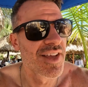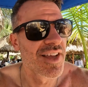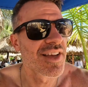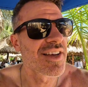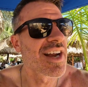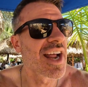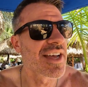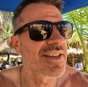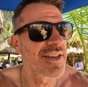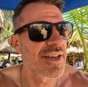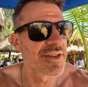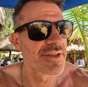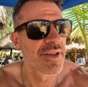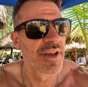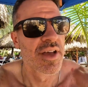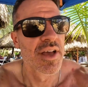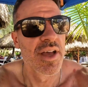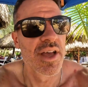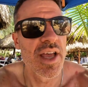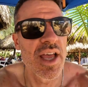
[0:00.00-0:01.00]
gracias.
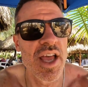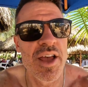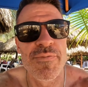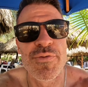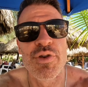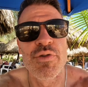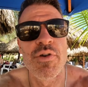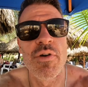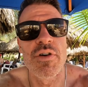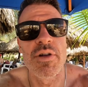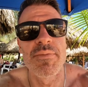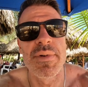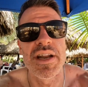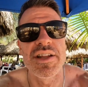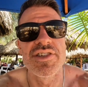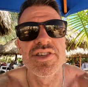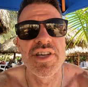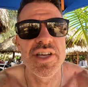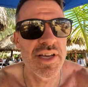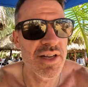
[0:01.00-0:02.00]
If you go to
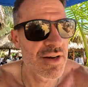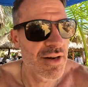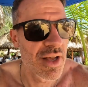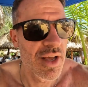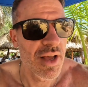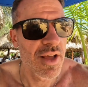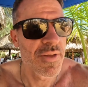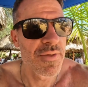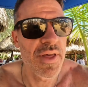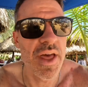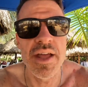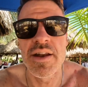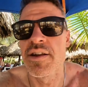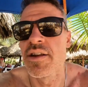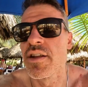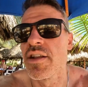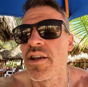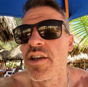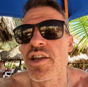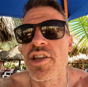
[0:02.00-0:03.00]
Medellin,
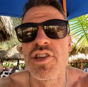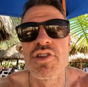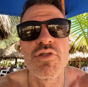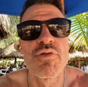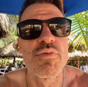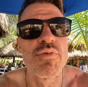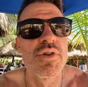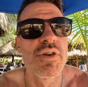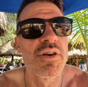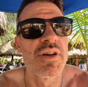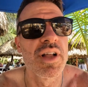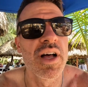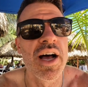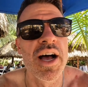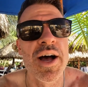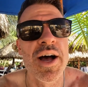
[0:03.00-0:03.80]
then you will